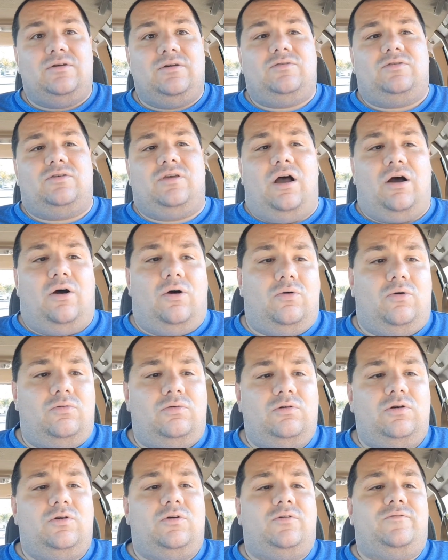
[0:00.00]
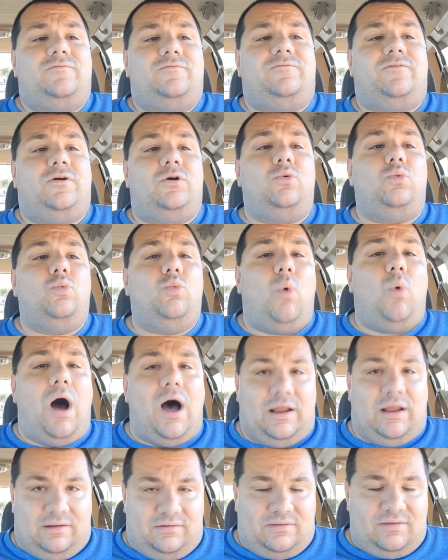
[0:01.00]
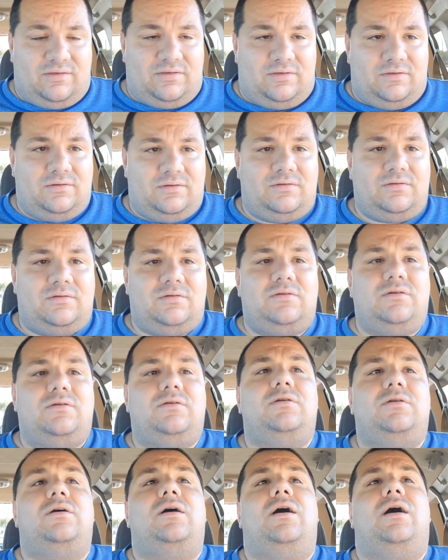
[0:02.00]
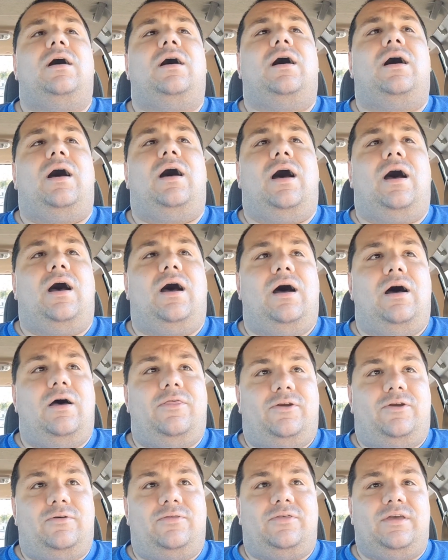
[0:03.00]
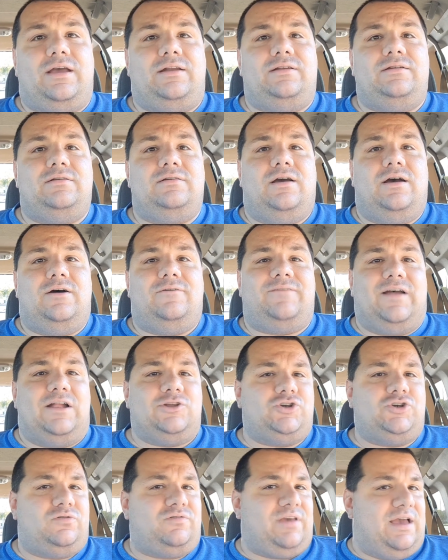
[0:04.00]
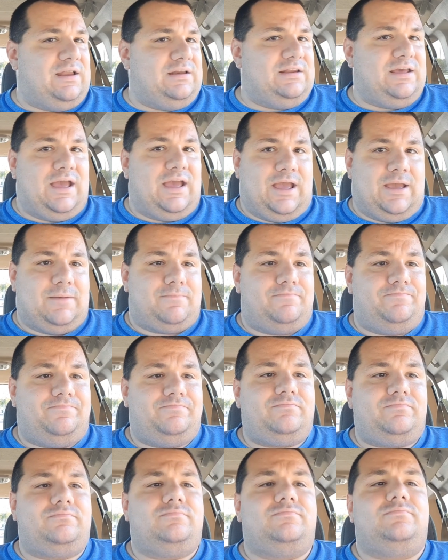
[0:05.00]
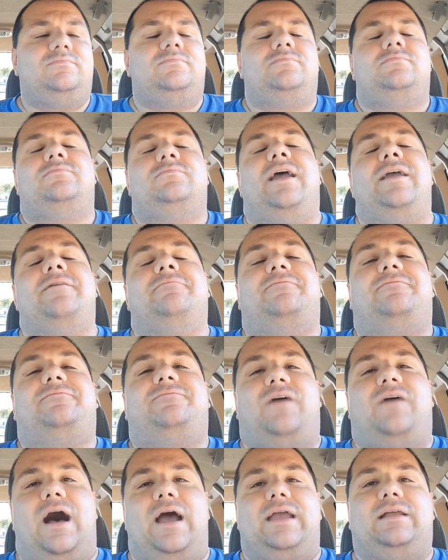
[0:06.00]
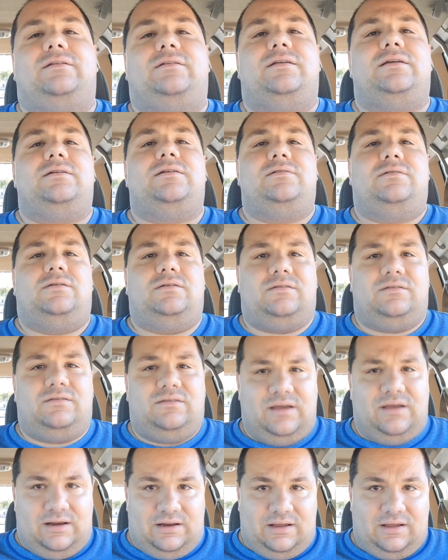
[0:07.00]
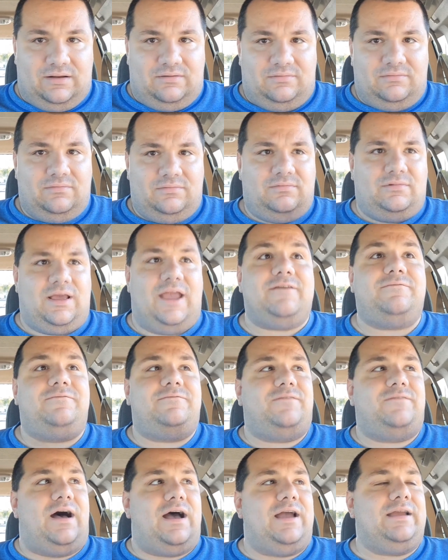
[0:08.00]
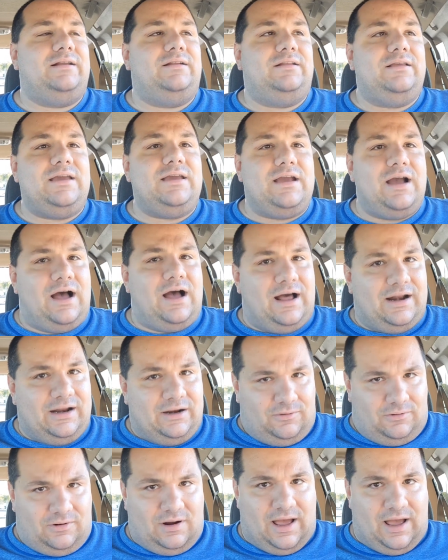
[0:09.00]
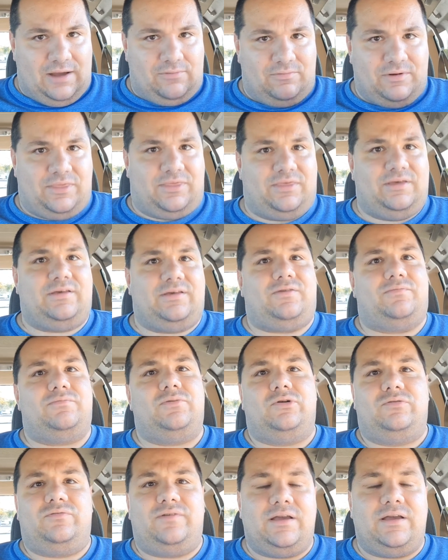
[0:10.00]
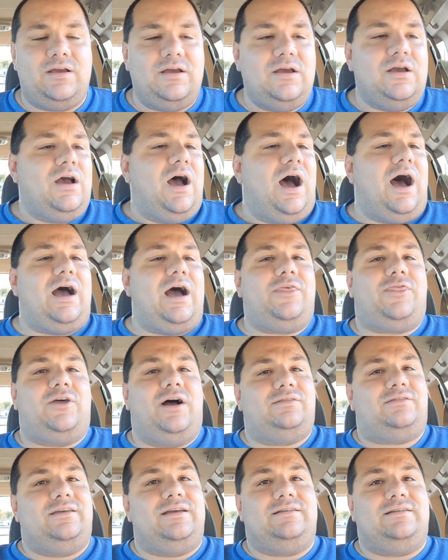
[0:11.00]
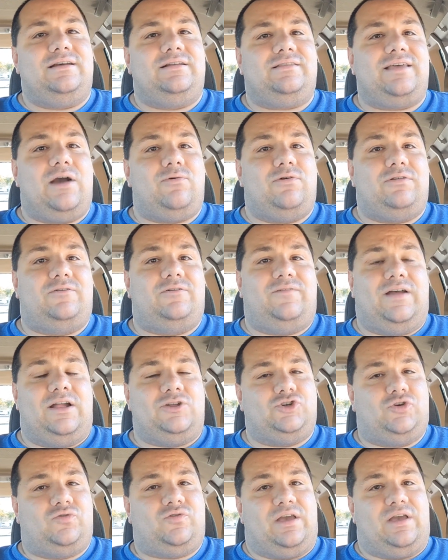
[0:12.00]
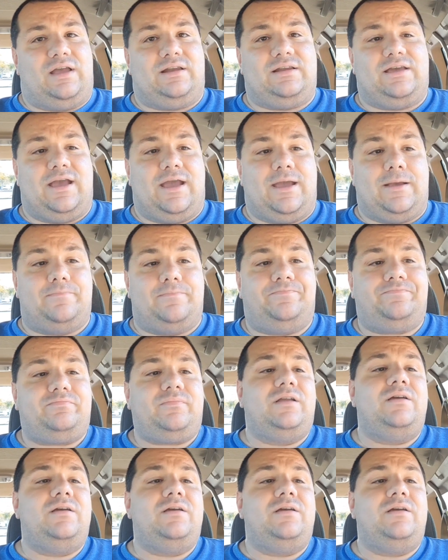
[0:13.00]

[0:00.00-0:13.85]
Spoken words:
So, for once, other than Avengers Endgame, they finally did it. They finally got it right with this movie. I thought they did that with Avengers Endgame.